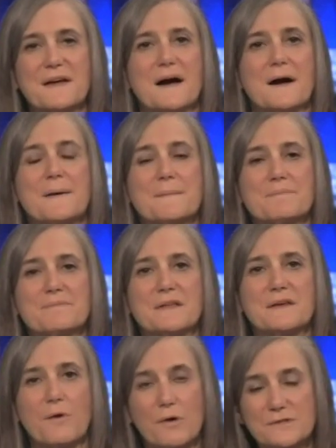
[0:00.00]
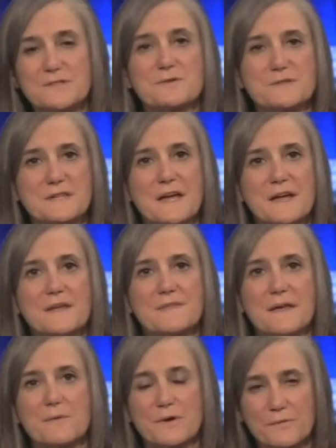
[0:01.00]
also
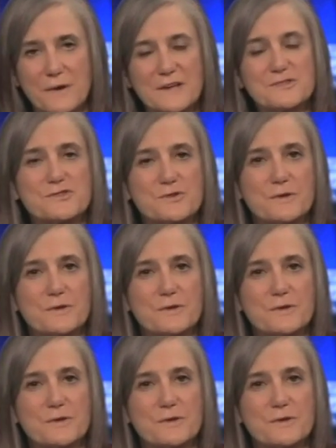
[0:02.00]
saying they would arrest